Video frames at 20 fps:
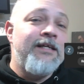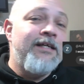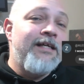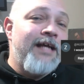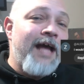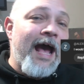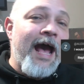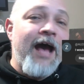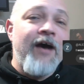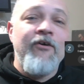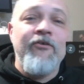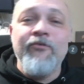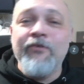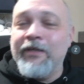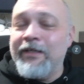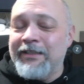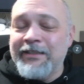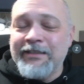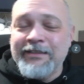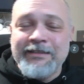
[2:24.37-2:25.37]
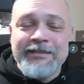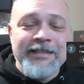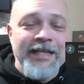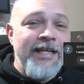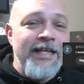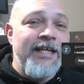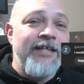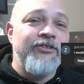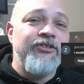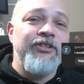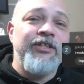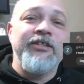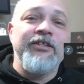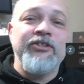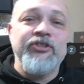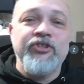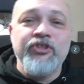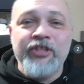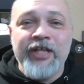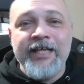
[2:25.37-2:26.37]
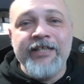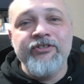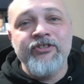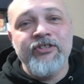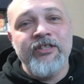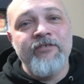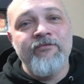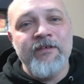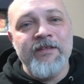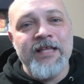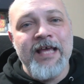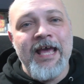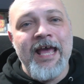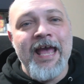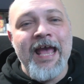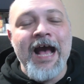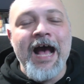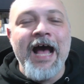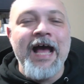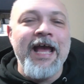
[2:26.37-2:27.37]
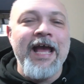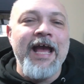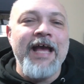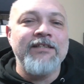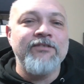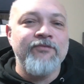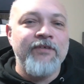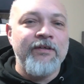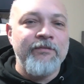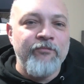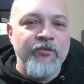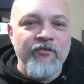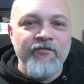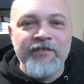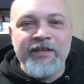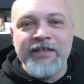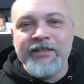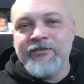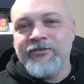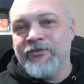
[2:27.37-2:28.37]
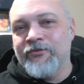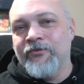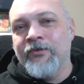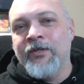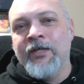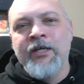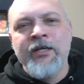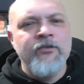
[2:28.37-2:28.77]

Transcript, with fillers: how is data engineering changing with AI as we move into